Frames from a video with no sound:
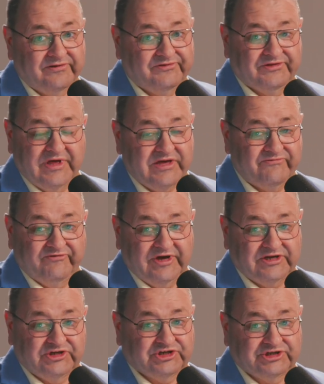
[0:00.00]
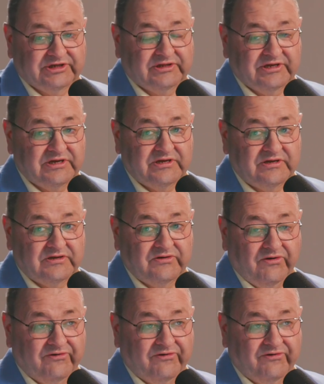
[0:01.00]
they eventually